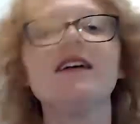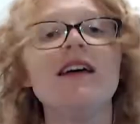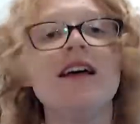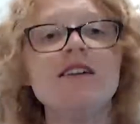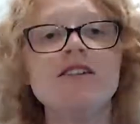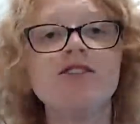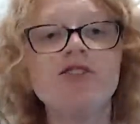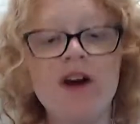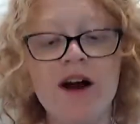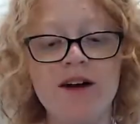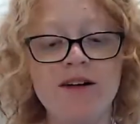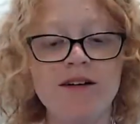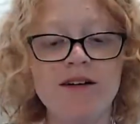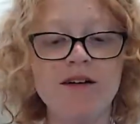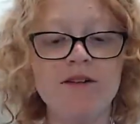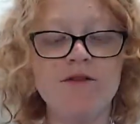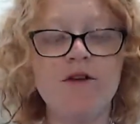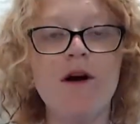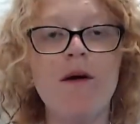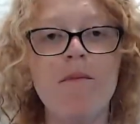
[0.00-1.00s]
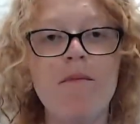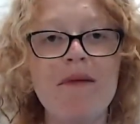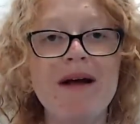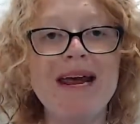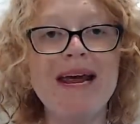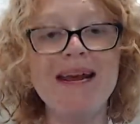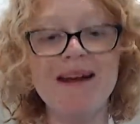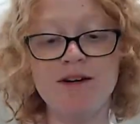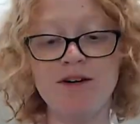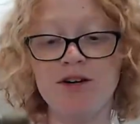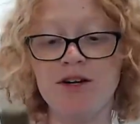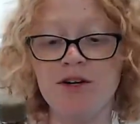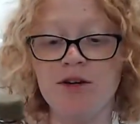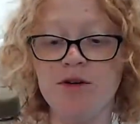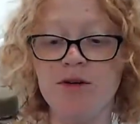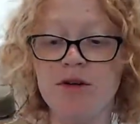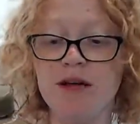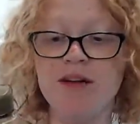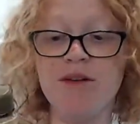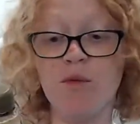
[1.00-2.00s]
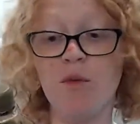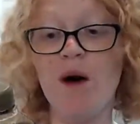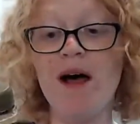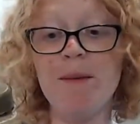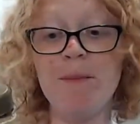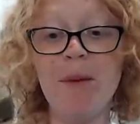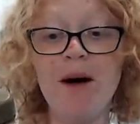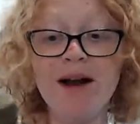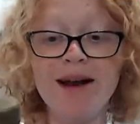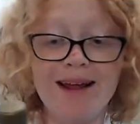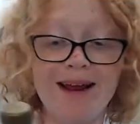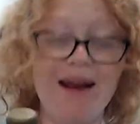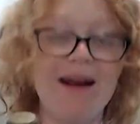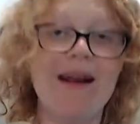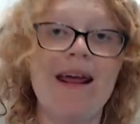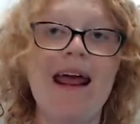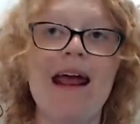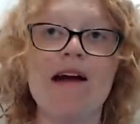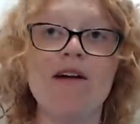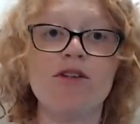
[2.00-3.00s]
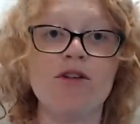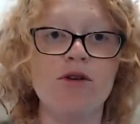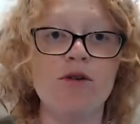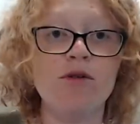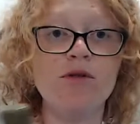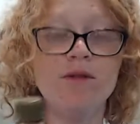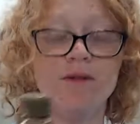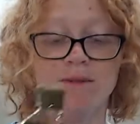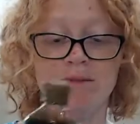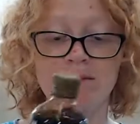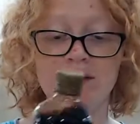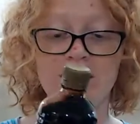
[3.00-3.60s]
extract is from Cancun. Well, I bought it in Cancun,